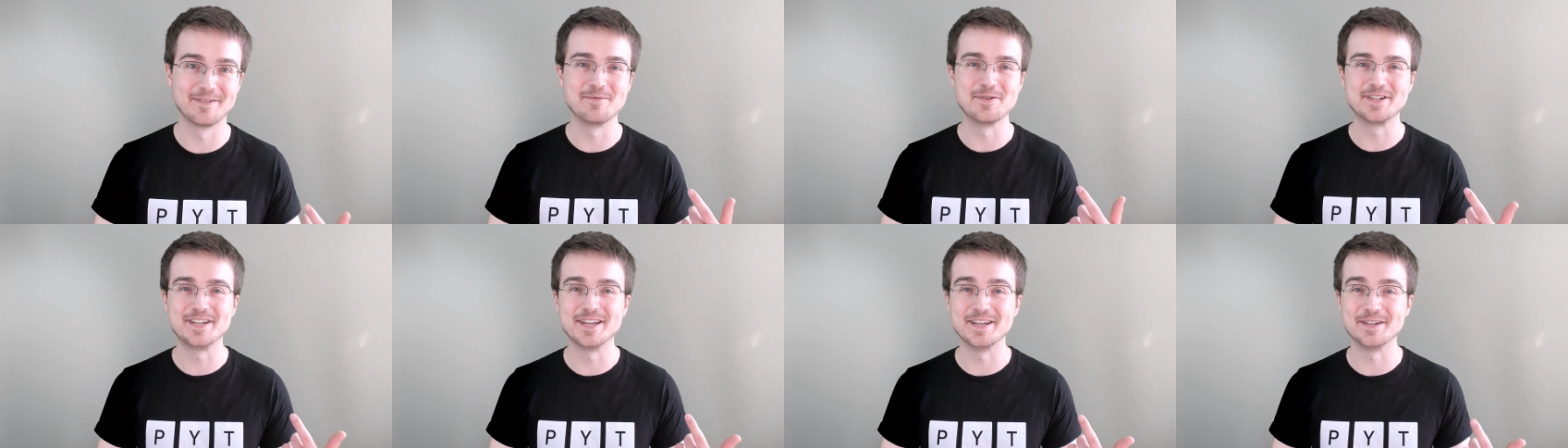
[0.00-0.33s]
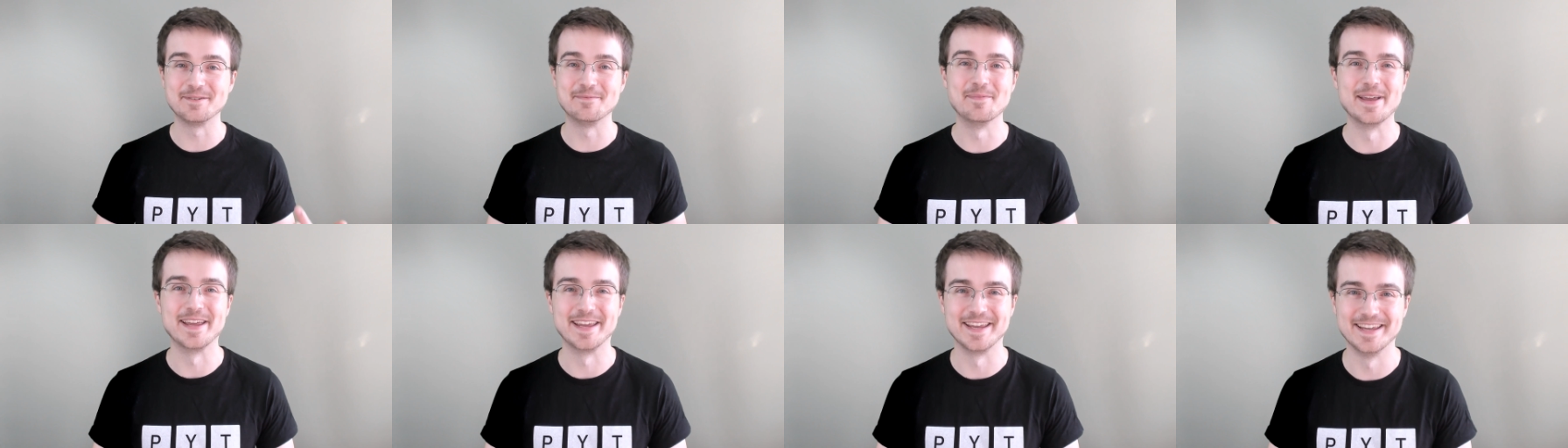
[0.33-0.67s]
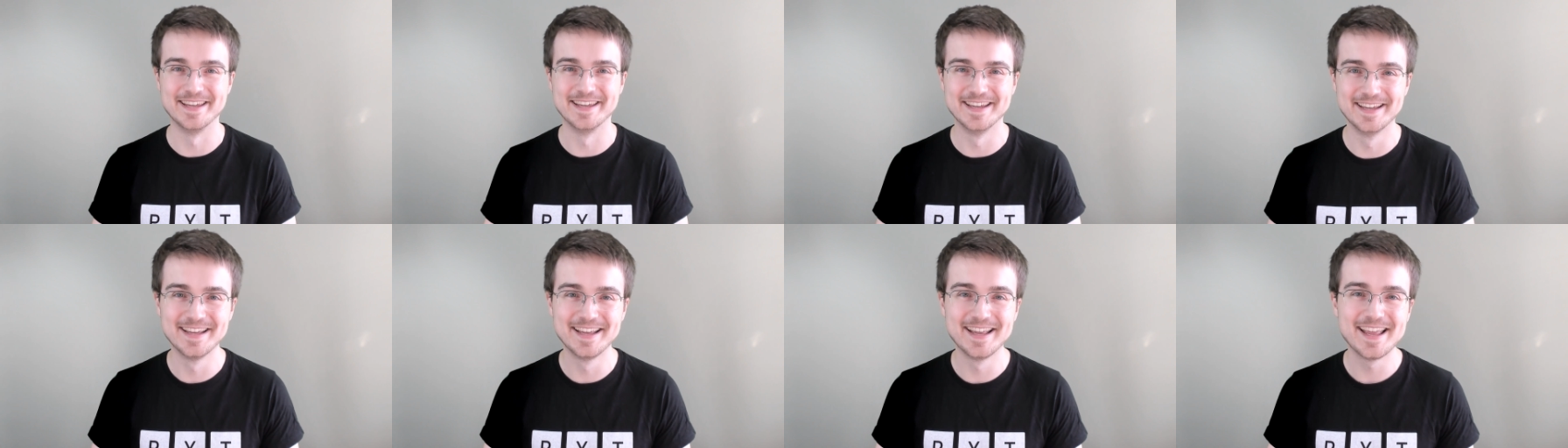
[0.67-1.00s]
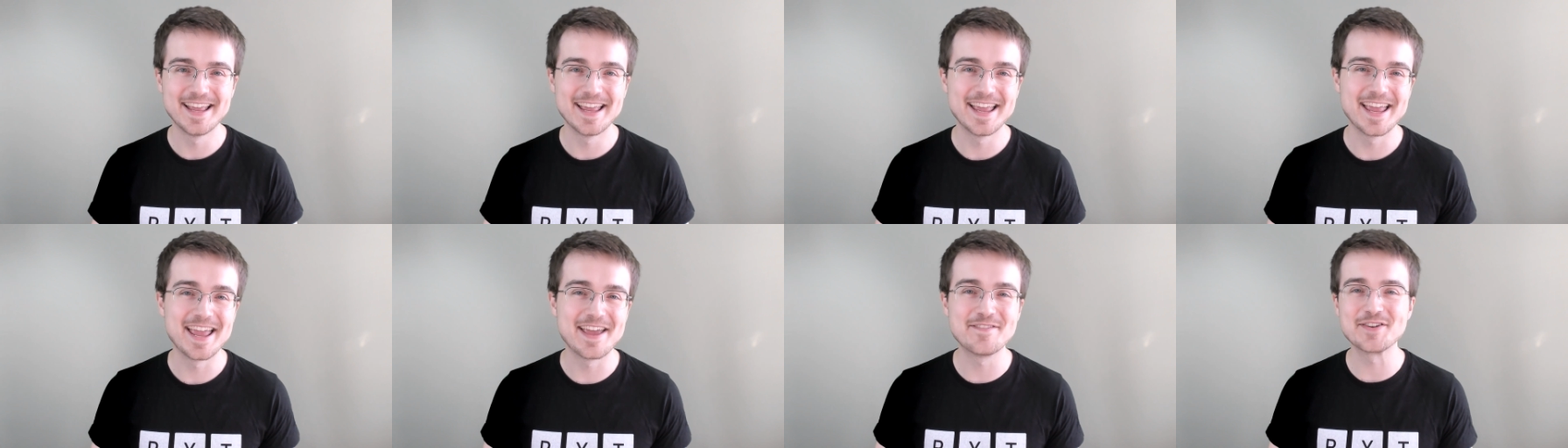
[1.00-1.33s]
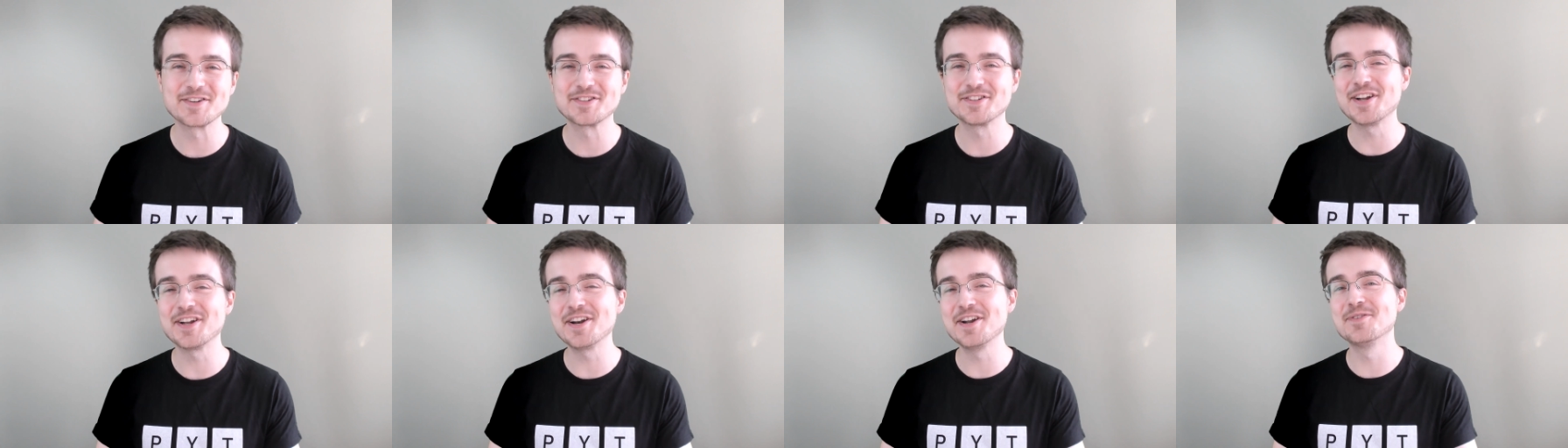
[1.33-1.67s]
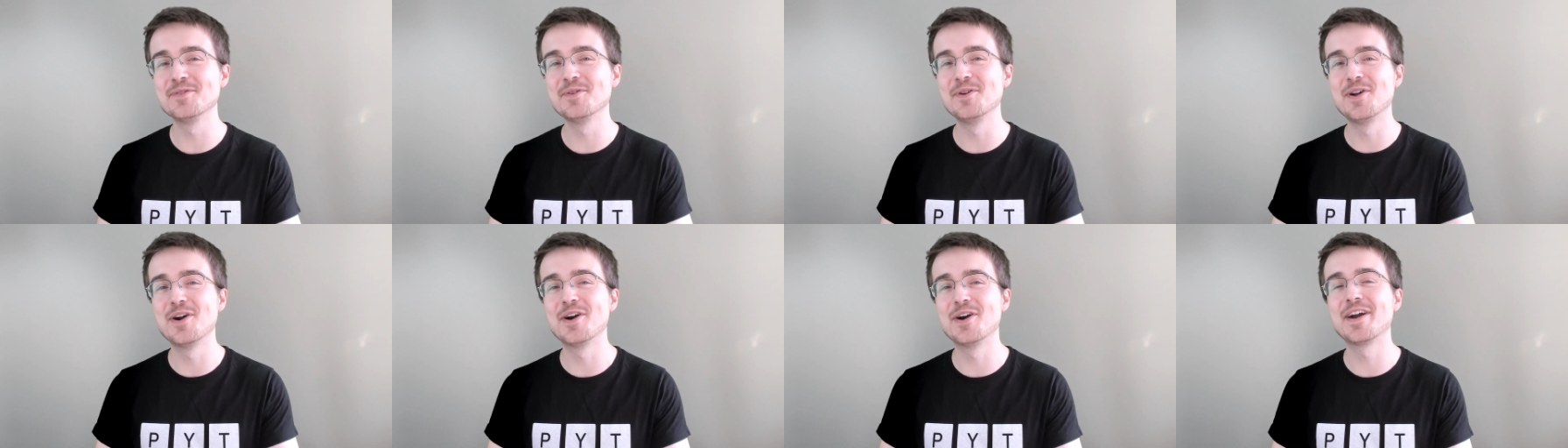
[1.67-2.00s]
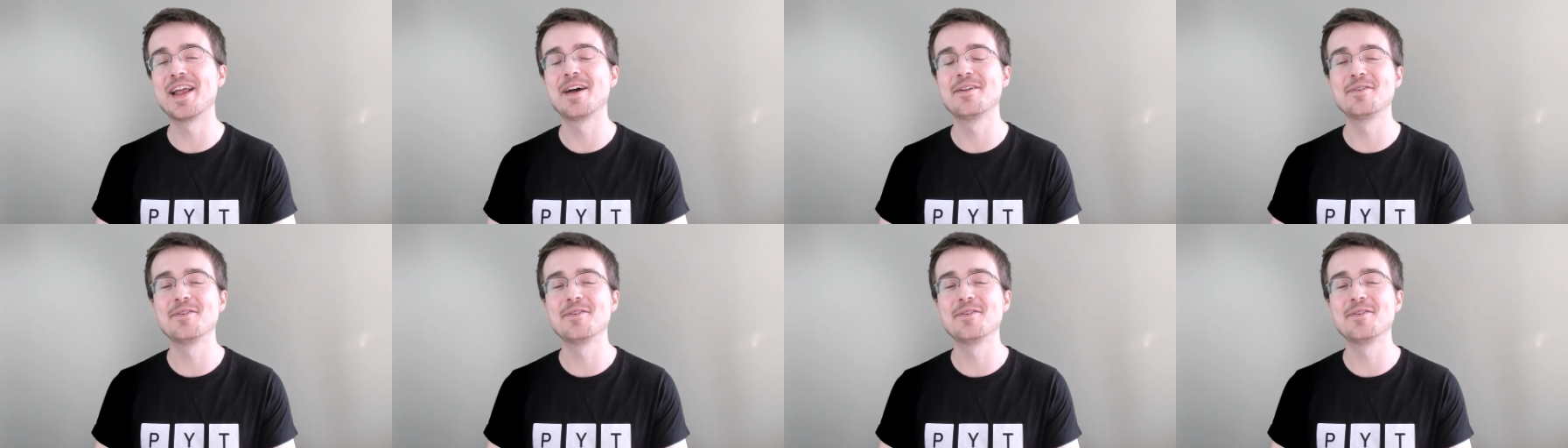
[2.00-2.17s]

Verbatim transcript: which is me. If you're starting to learn